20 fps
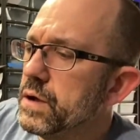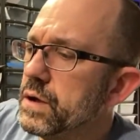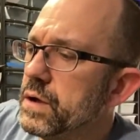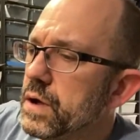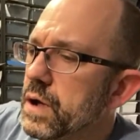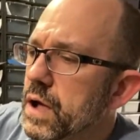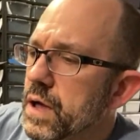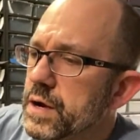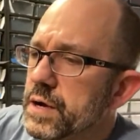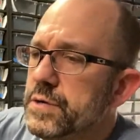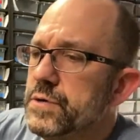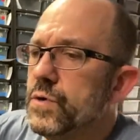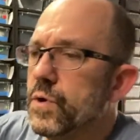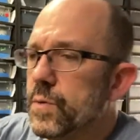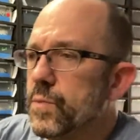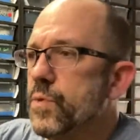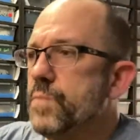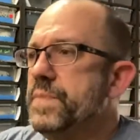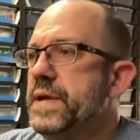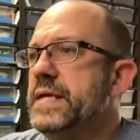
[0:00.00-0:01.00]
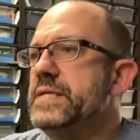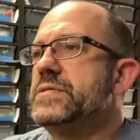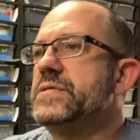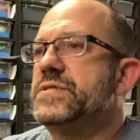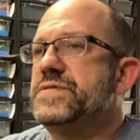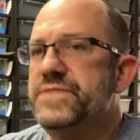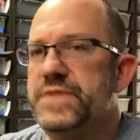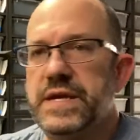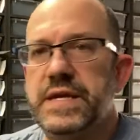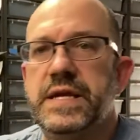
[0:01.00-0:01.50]
on a normal
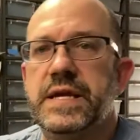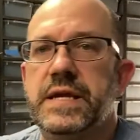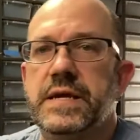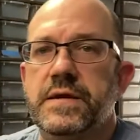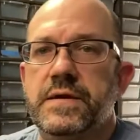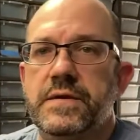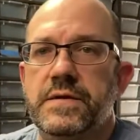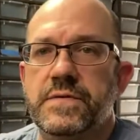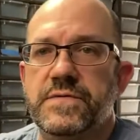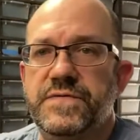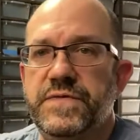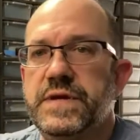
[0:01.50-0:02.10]
basis feeding